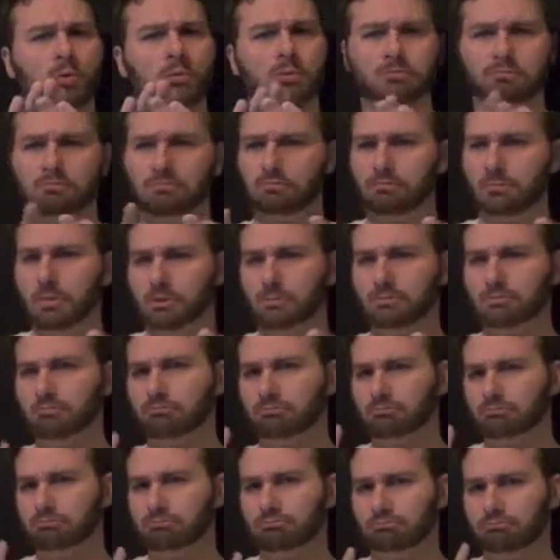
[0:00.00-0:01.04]
what these are
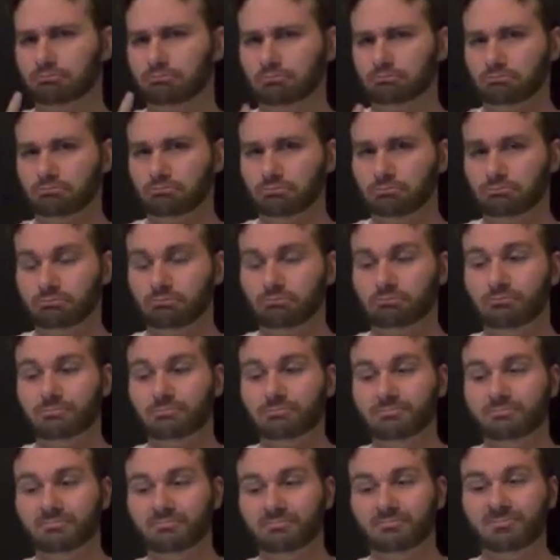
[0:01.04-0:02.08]
for, in case you've been
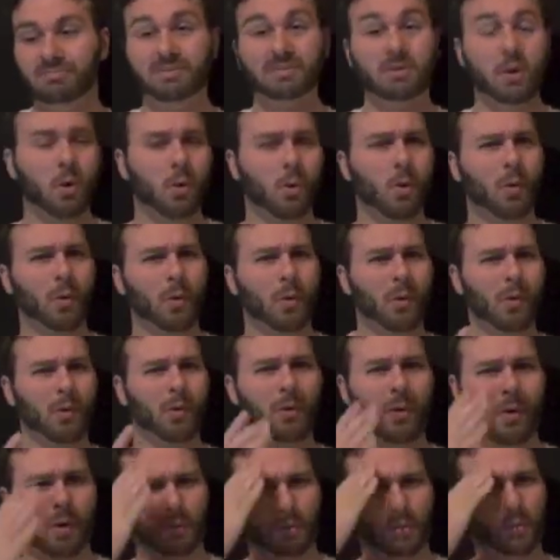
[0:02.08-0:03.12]
wondering. Because
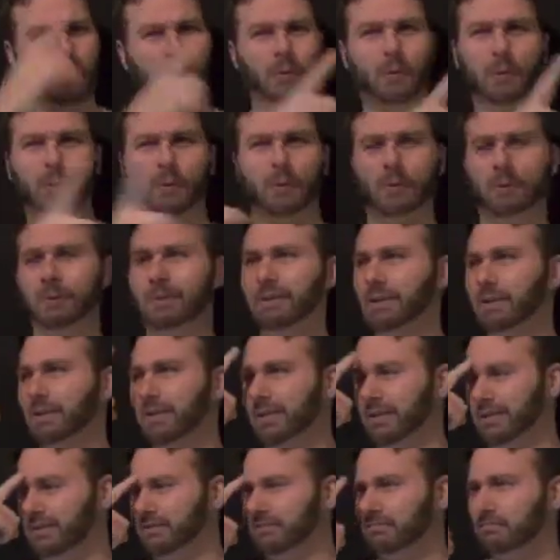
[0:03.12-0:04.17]
most people
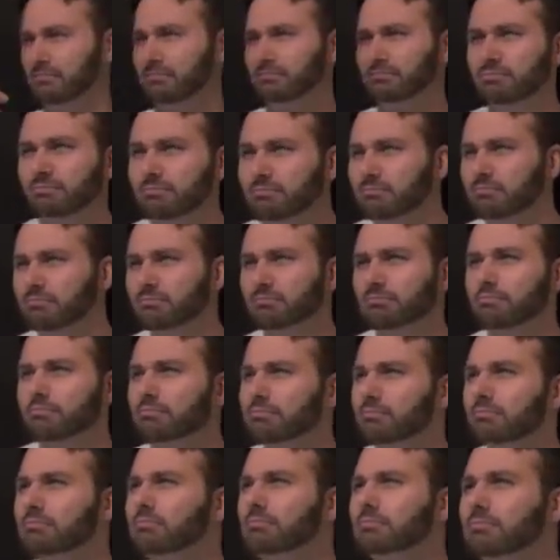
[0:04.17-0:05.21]
assume that
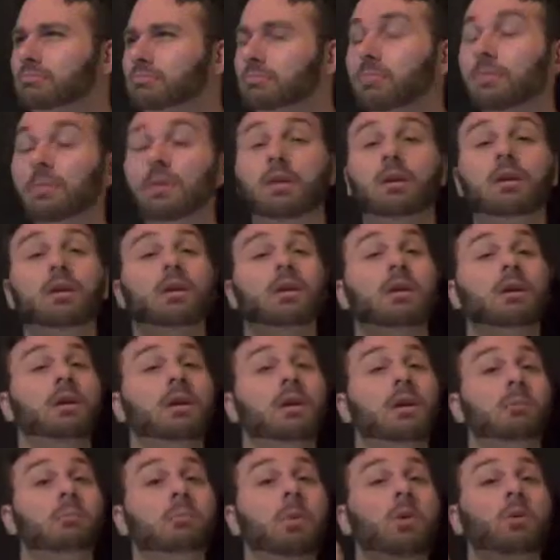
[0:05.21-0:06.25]
meditation is all
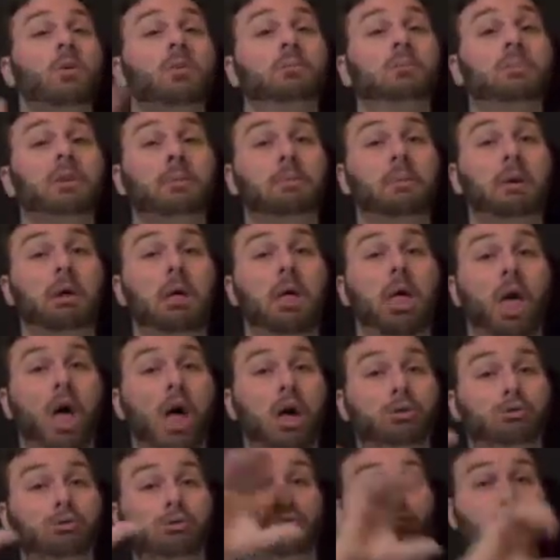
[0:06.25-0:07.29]
about sort of
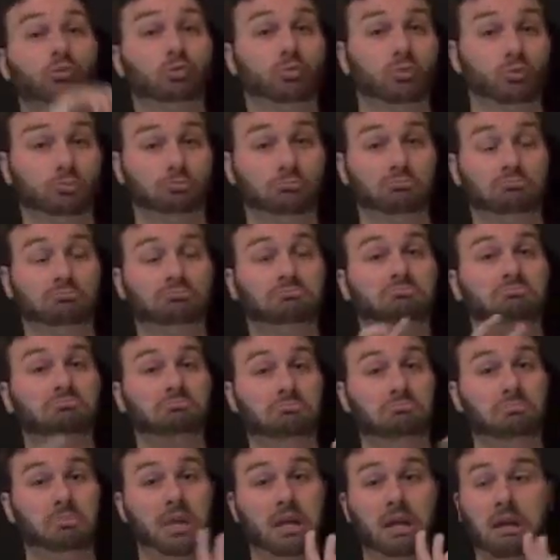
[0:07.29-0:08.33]
stopping thoughts, getting
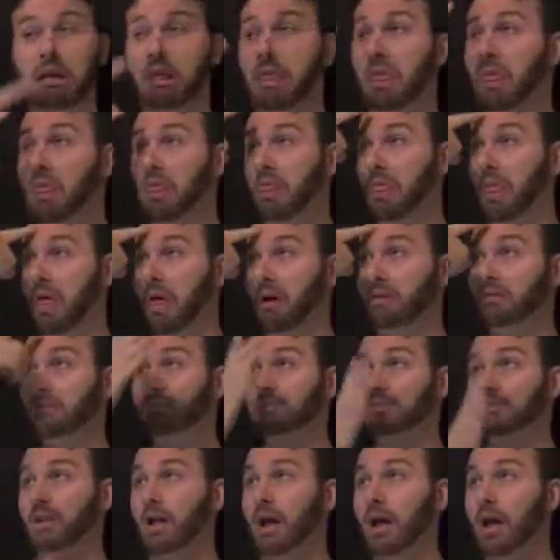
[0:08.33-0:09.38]
rid of emotions,
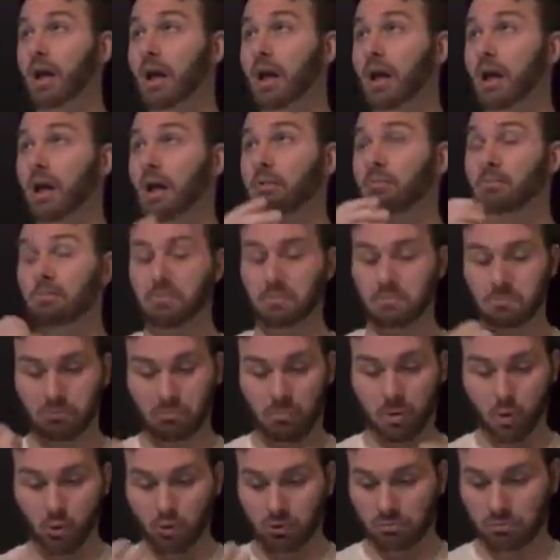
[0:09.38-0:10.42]
somehow controlling
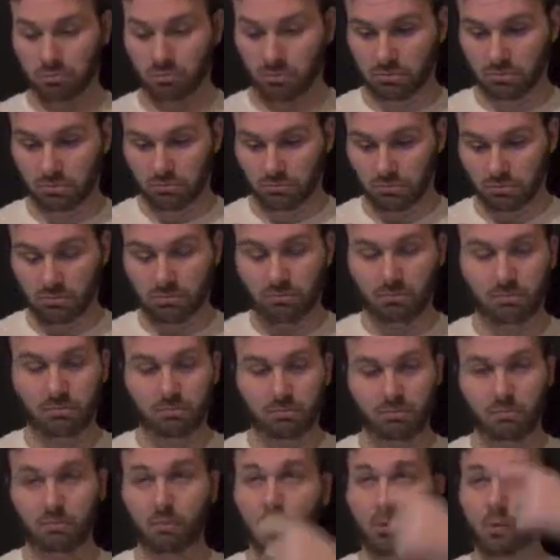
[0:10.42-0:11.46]
the mind. But actually it's
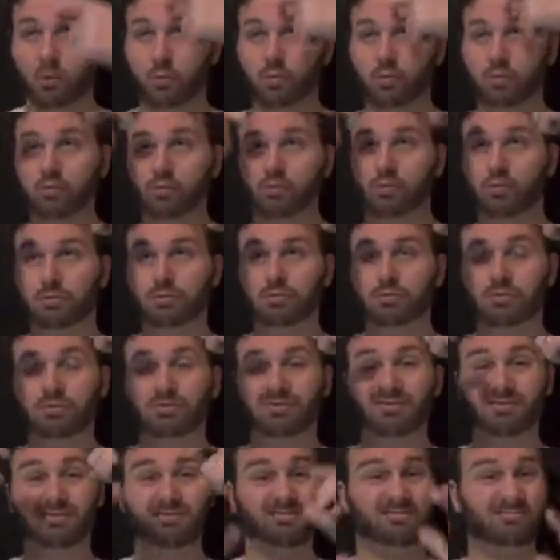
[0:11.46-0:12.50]
quite different from that.
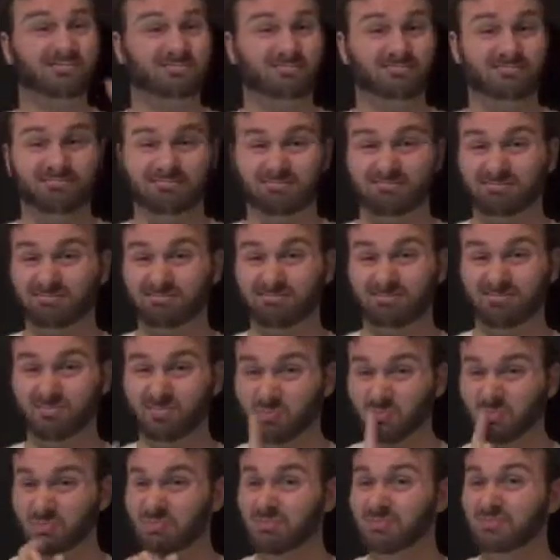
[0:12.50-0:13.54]
It's
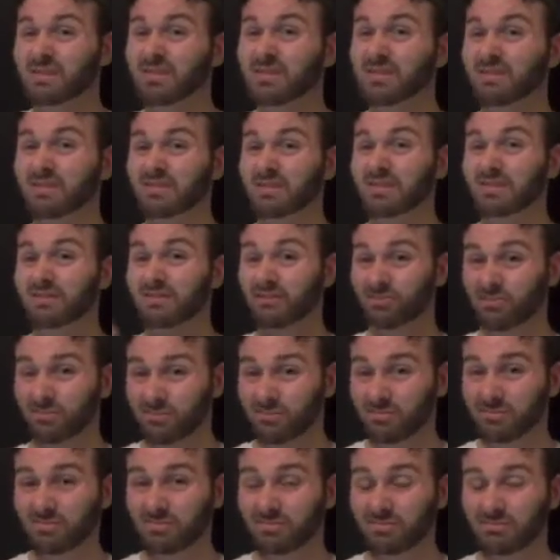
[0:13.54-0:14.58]
more about sort of stepping
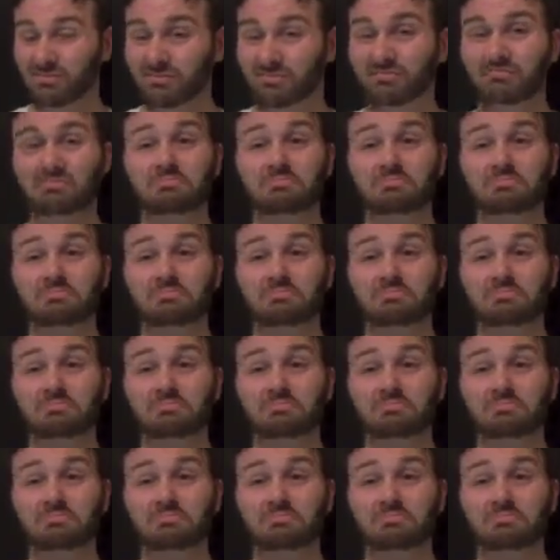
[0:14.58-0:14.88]
back,